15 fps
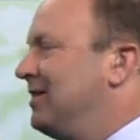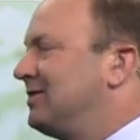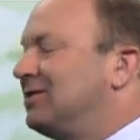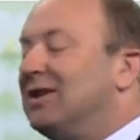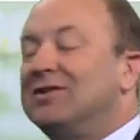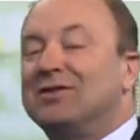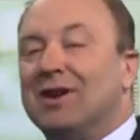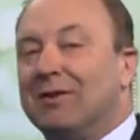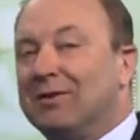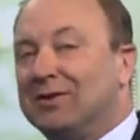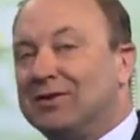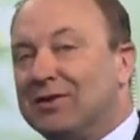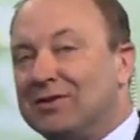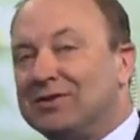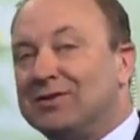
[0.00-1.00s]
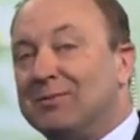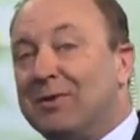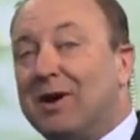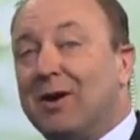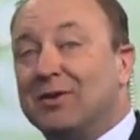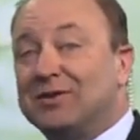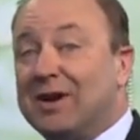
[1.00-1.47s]
Sunshine returns
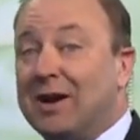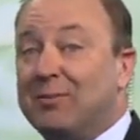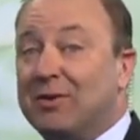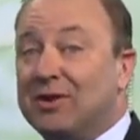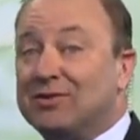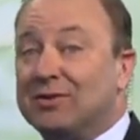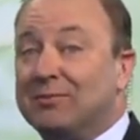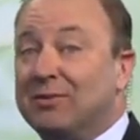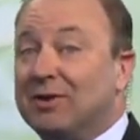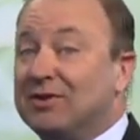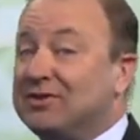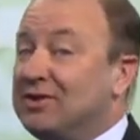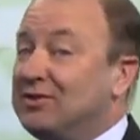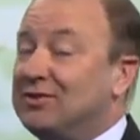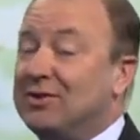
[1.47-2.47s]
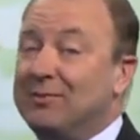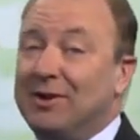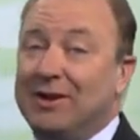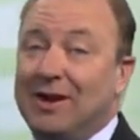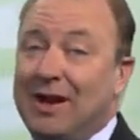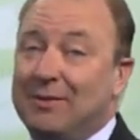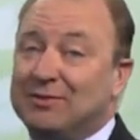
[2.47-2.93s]
tomorrow as high pressure builds in. Should
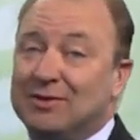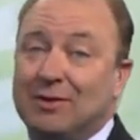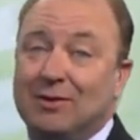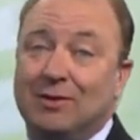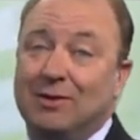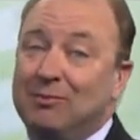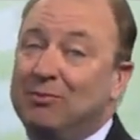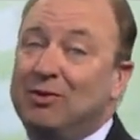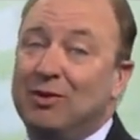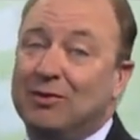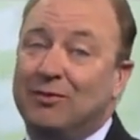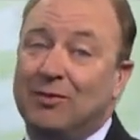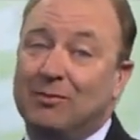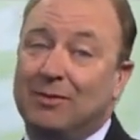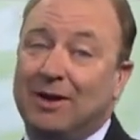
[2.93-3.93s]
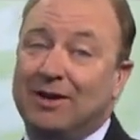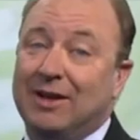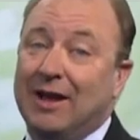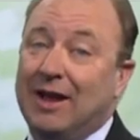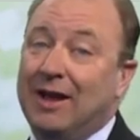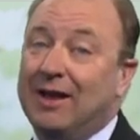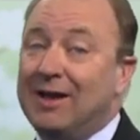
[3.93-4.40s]
be an absolutely beautiful
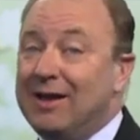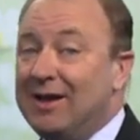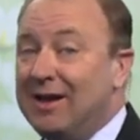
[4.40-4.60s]
Monday.